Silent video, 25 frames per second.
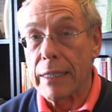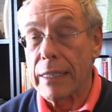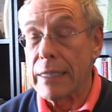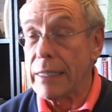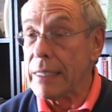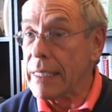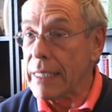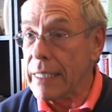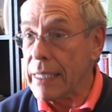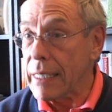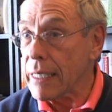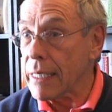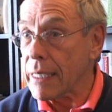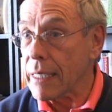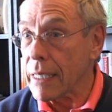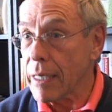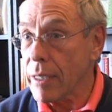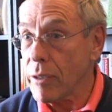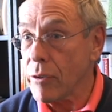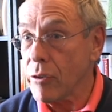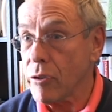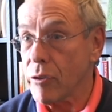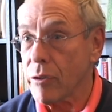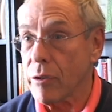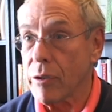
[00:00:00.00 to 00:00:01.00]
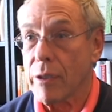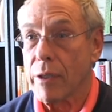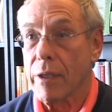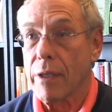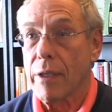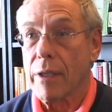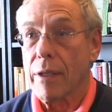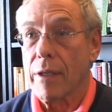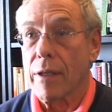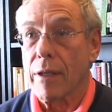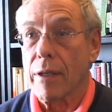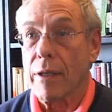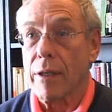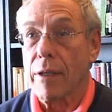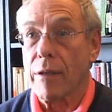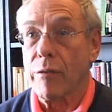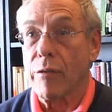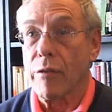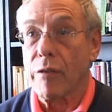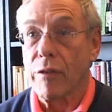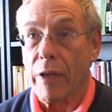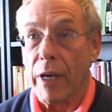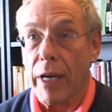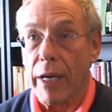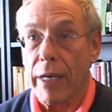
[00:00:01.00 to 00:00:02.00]
the leading edge of
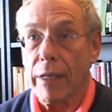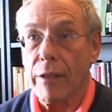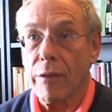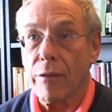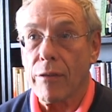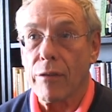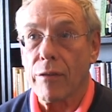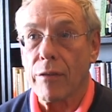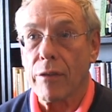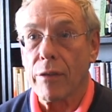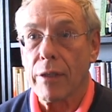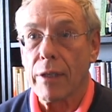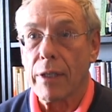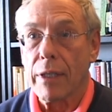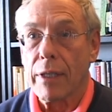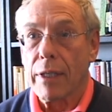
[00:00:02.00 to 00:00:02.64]
science,